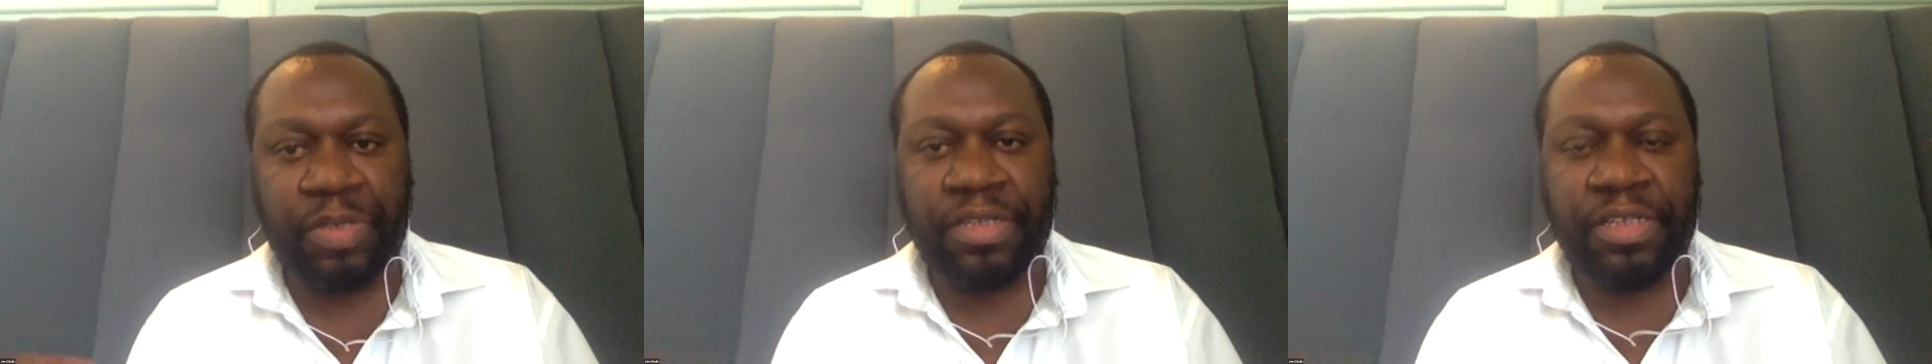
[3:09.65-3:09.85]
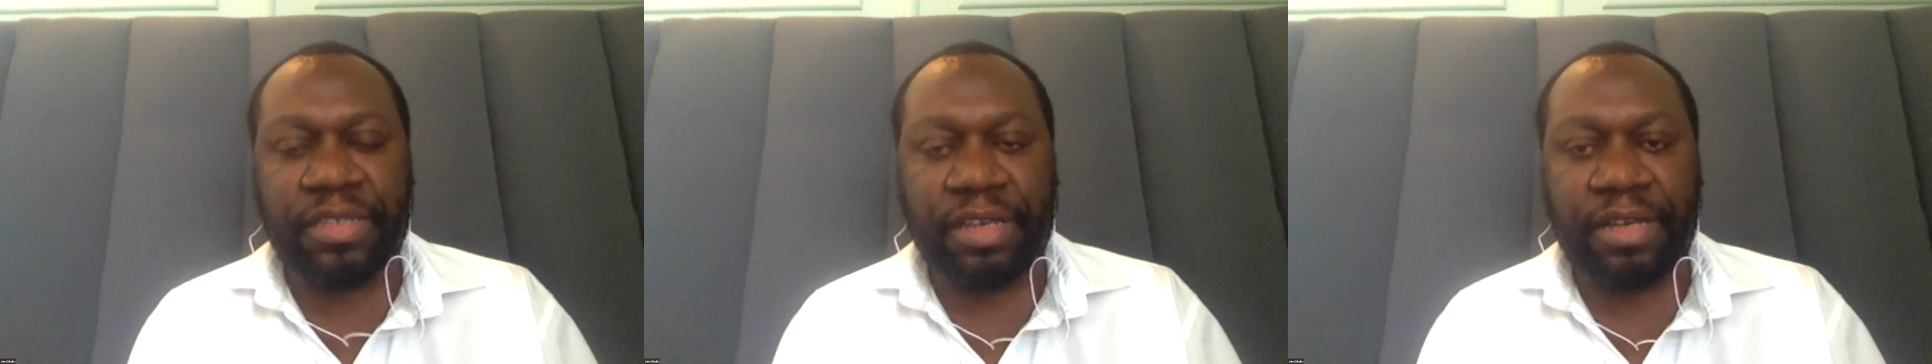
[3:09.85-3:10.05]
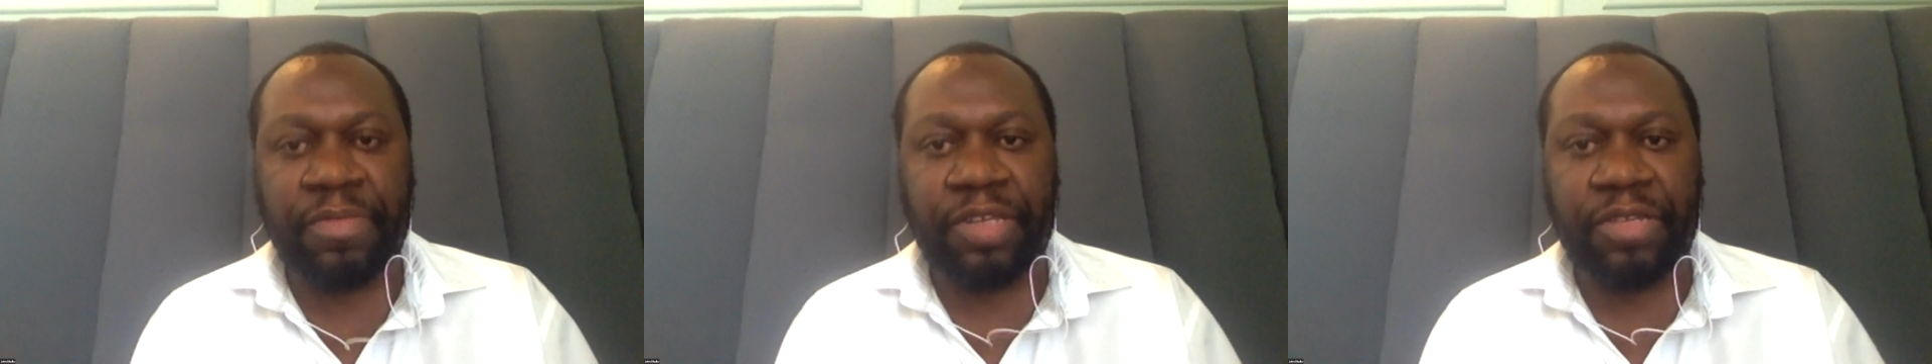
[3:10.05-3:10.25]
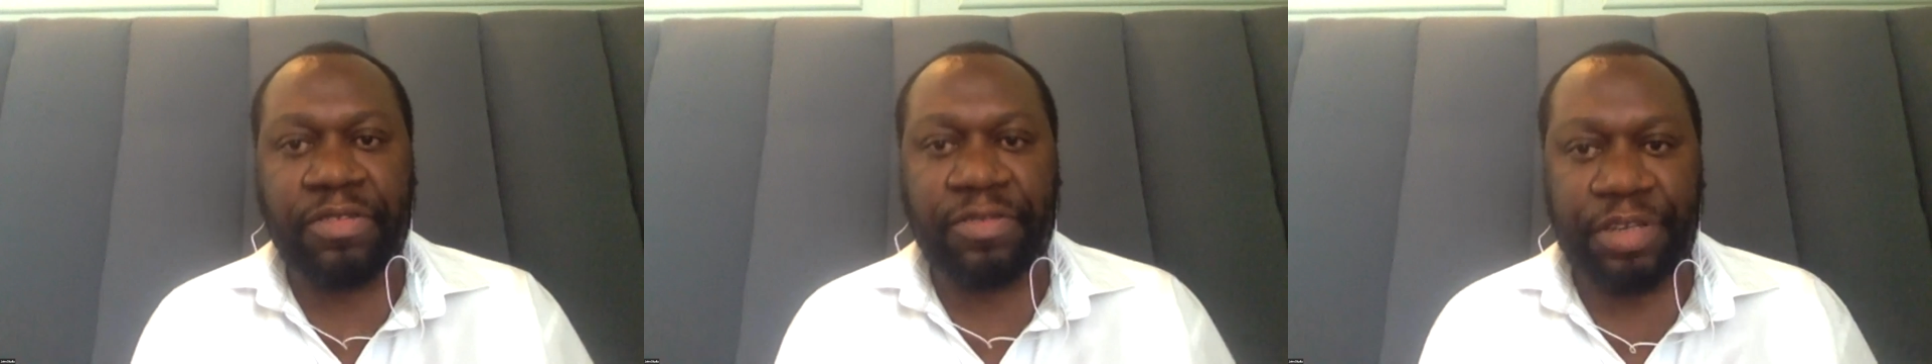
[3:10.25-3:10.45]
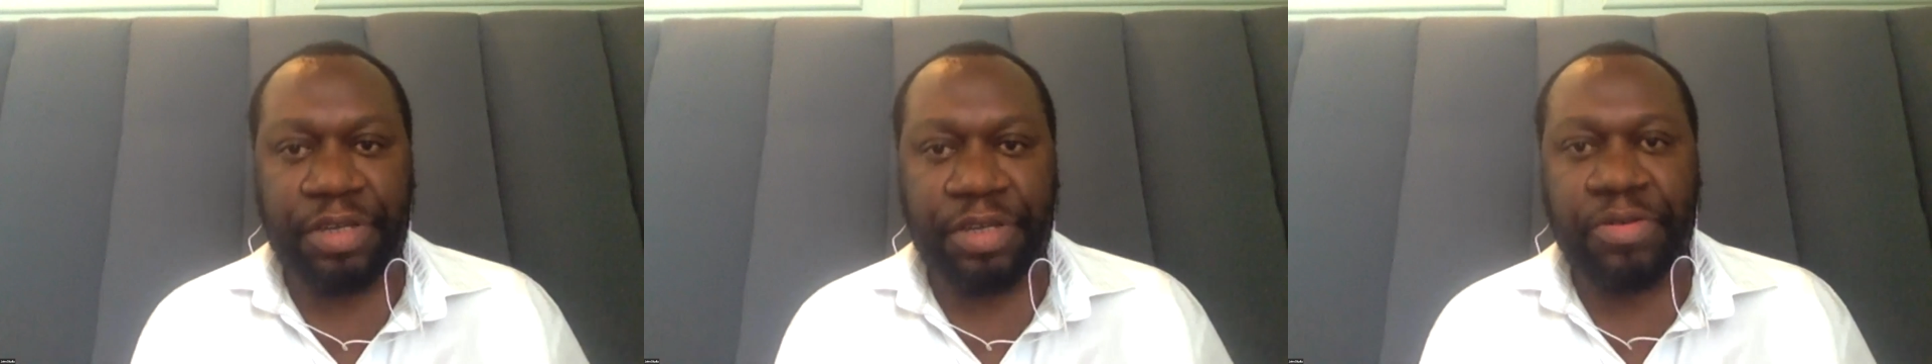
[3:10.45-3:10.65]
small business
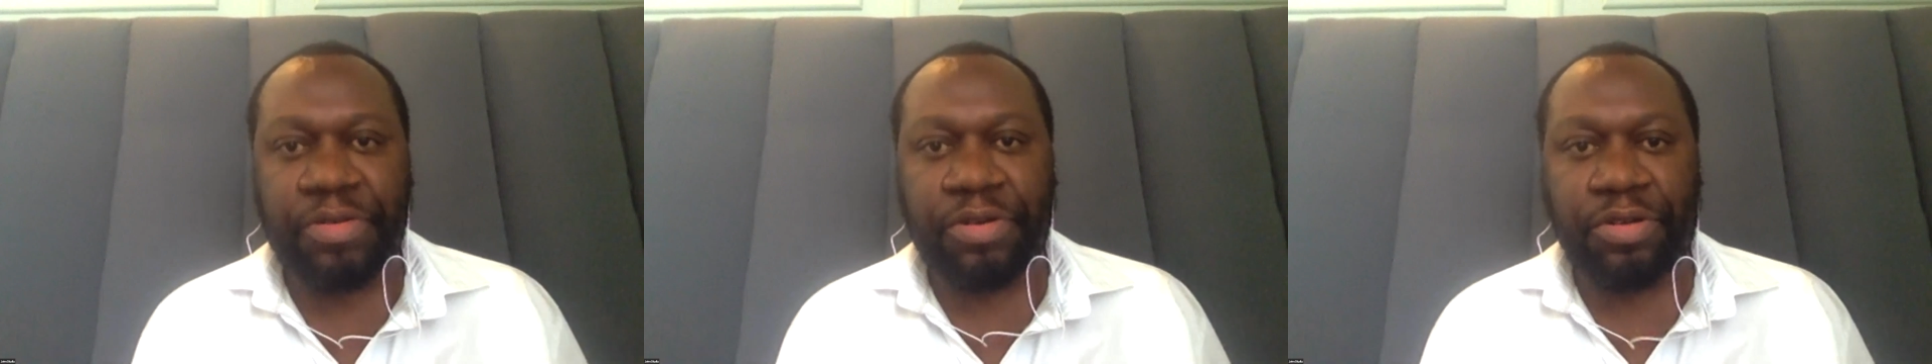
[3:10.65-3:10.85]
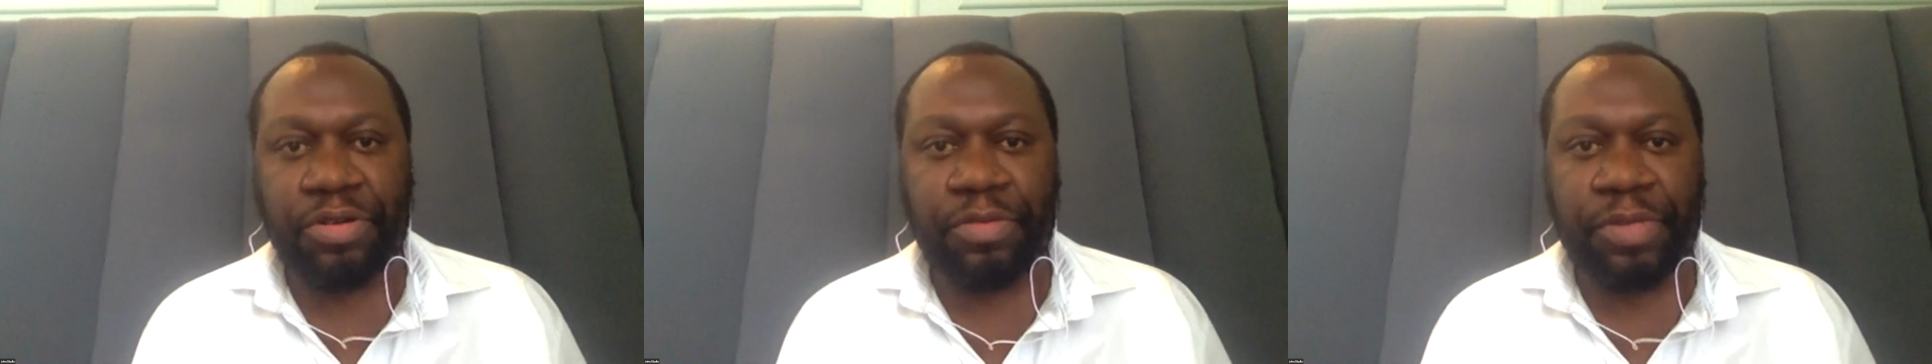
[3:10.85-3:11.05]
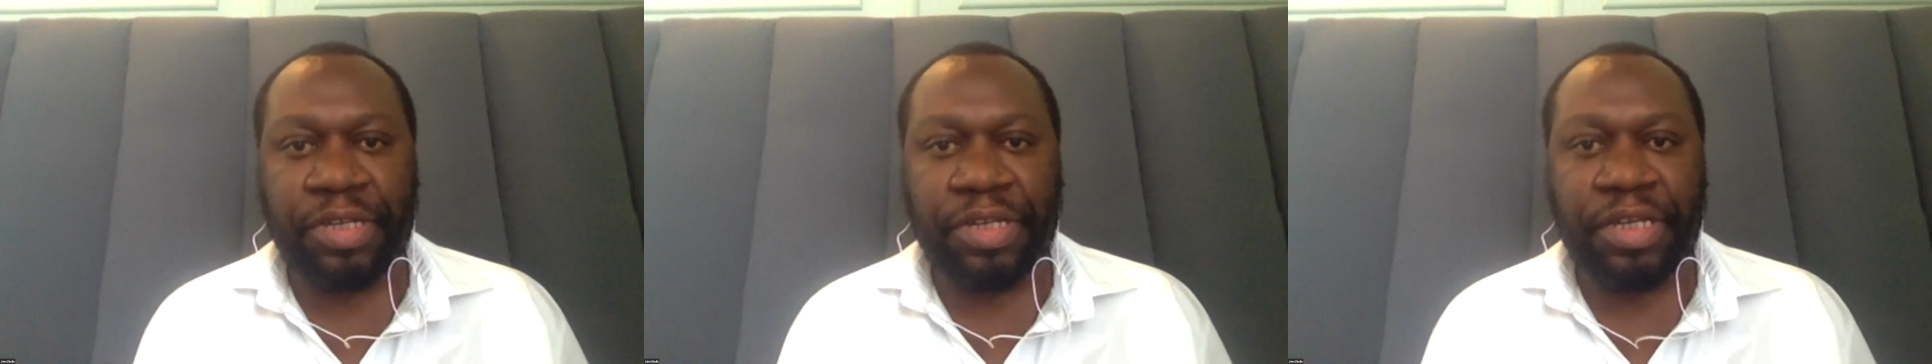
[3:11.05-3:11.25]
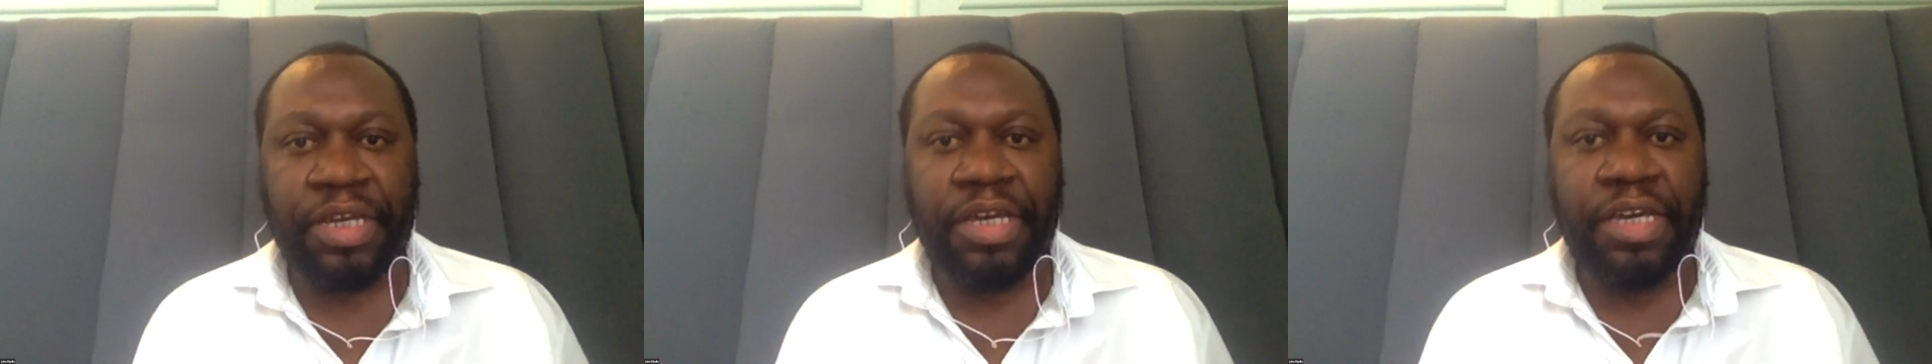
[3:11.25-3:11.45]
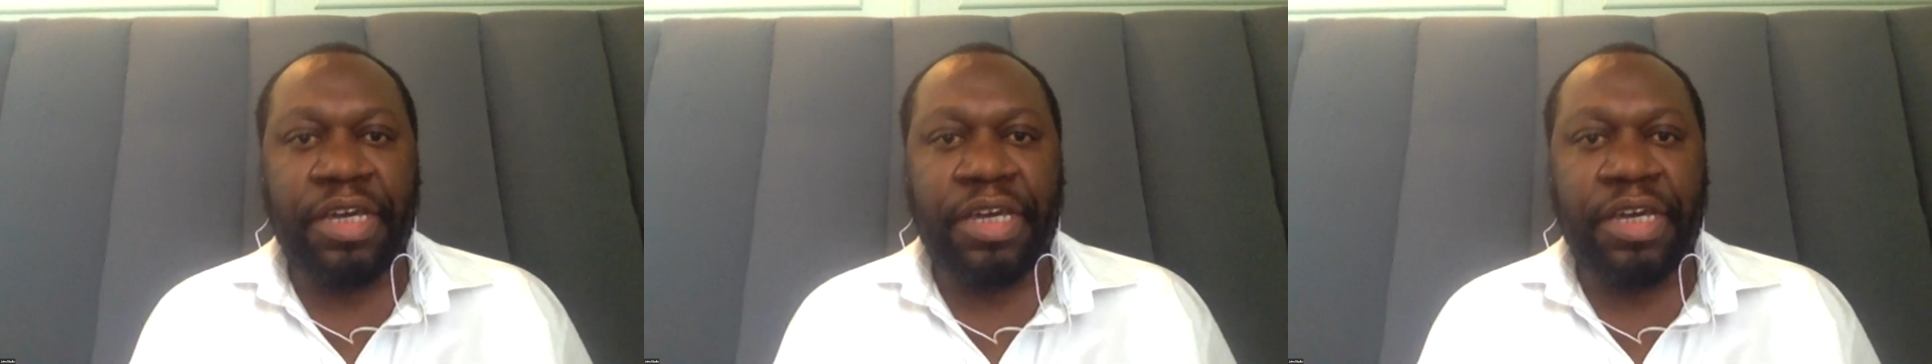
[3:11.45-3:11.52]
segment of the economy.